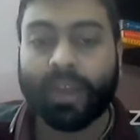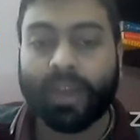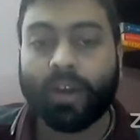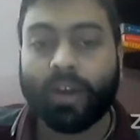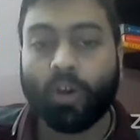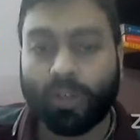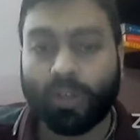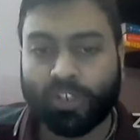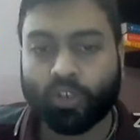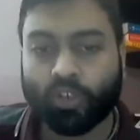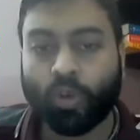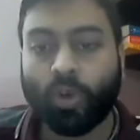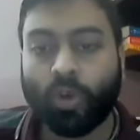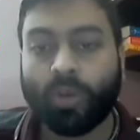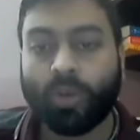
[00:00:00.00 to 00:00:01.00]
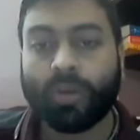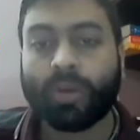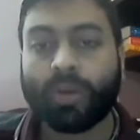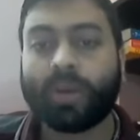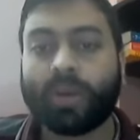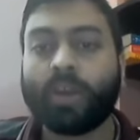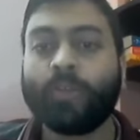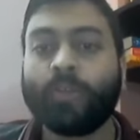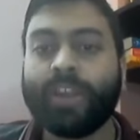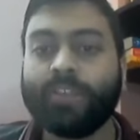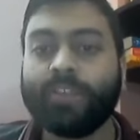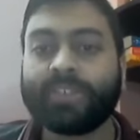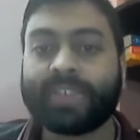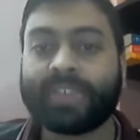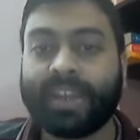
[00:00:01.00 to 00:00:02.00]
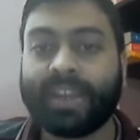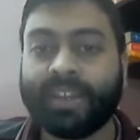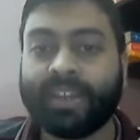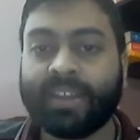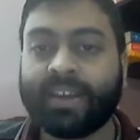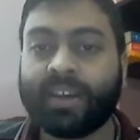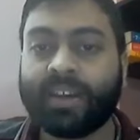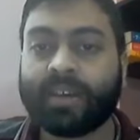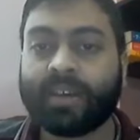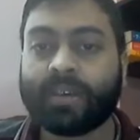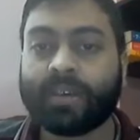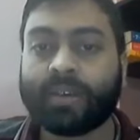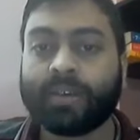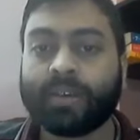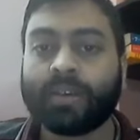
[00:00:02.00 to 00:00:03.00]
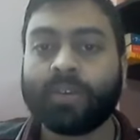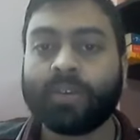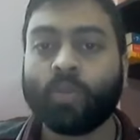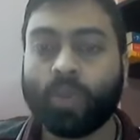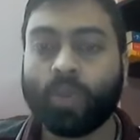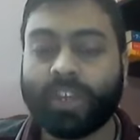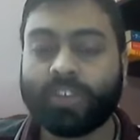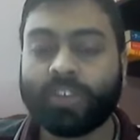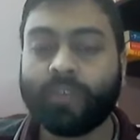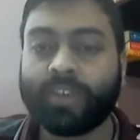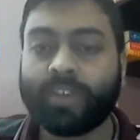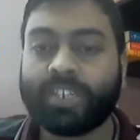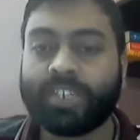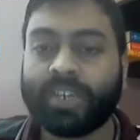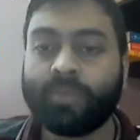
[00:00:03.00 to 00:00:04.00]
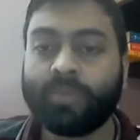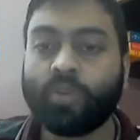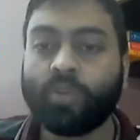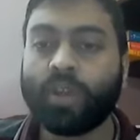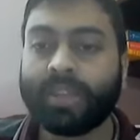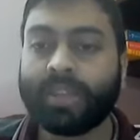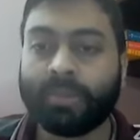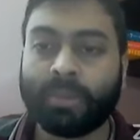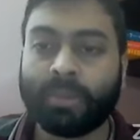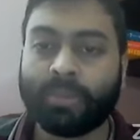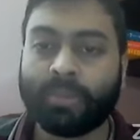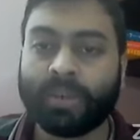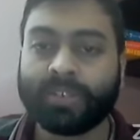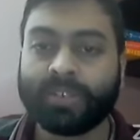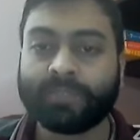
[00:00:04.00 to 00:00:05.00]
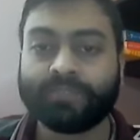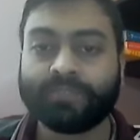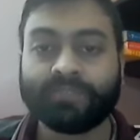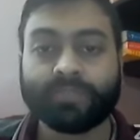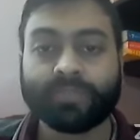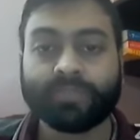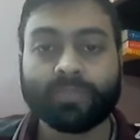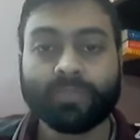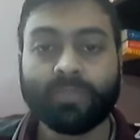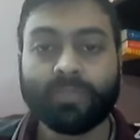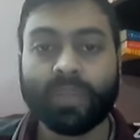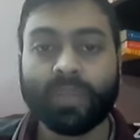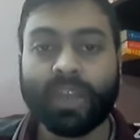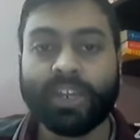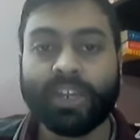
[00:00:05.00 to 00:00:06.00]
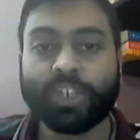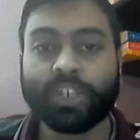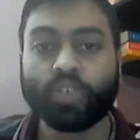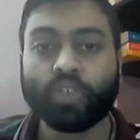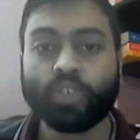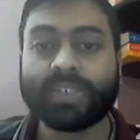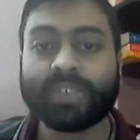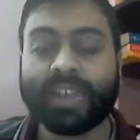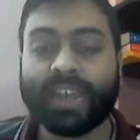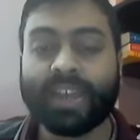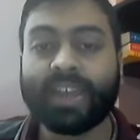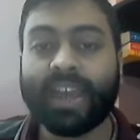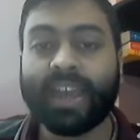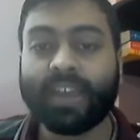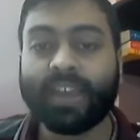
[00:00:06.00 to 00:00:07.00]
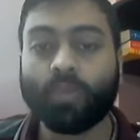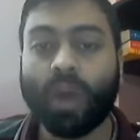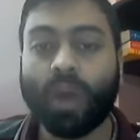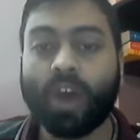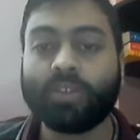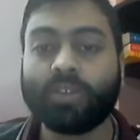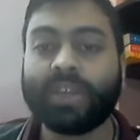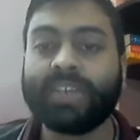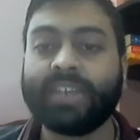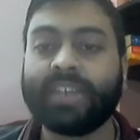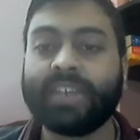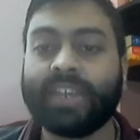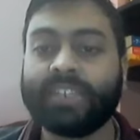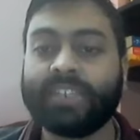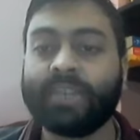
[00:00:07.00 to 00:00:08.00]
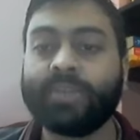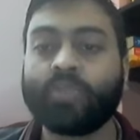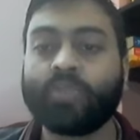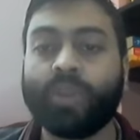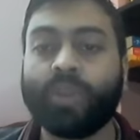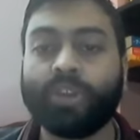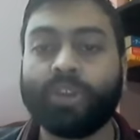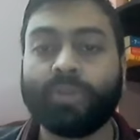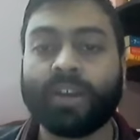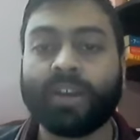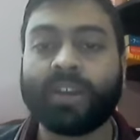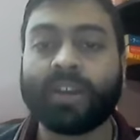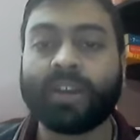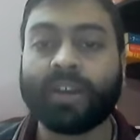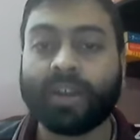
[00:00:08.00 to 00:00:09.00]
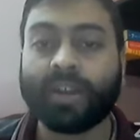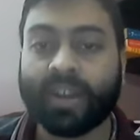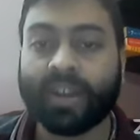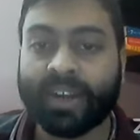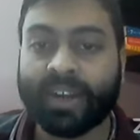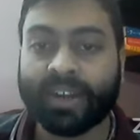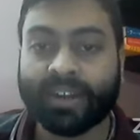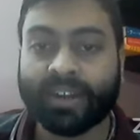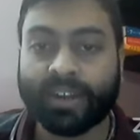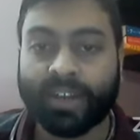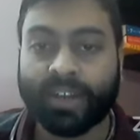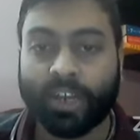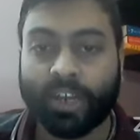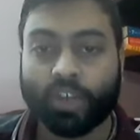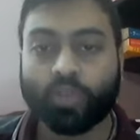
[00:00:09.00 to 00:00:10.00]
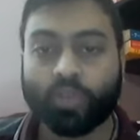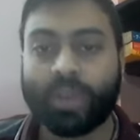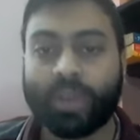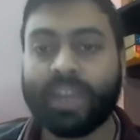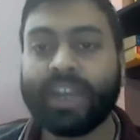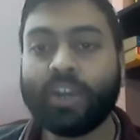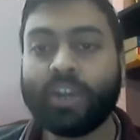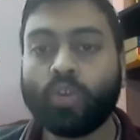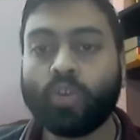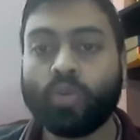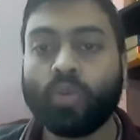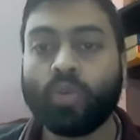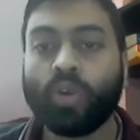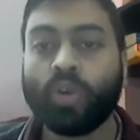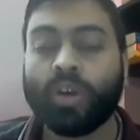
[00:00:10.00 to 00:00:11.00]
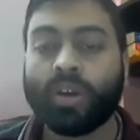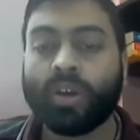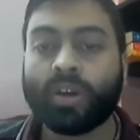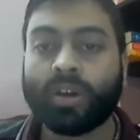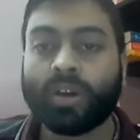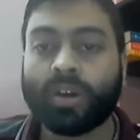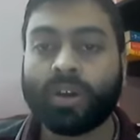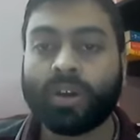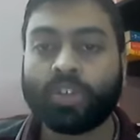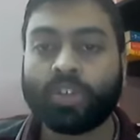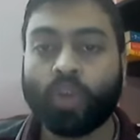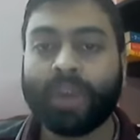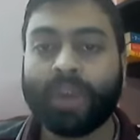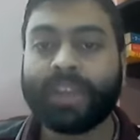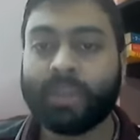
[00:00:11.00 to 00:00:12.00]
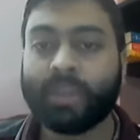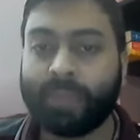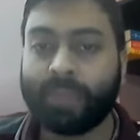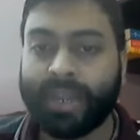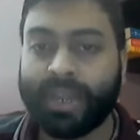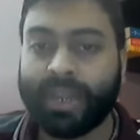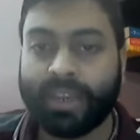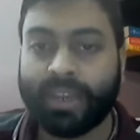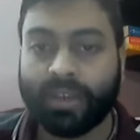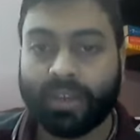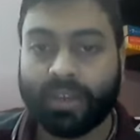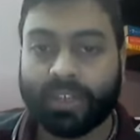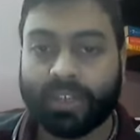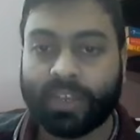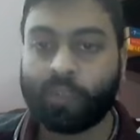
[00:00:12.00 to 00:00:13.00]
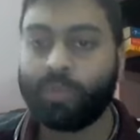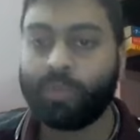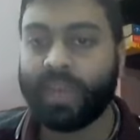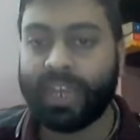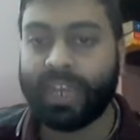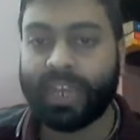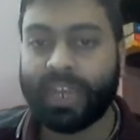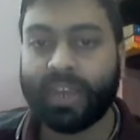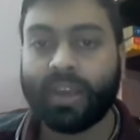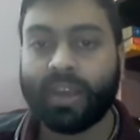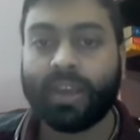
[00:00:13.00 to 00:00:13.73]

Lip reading: Also, when you send the notice of AGM to all the members, it should say like how the AGM is going to be conducted. So a link to joining the meeting, there would be a link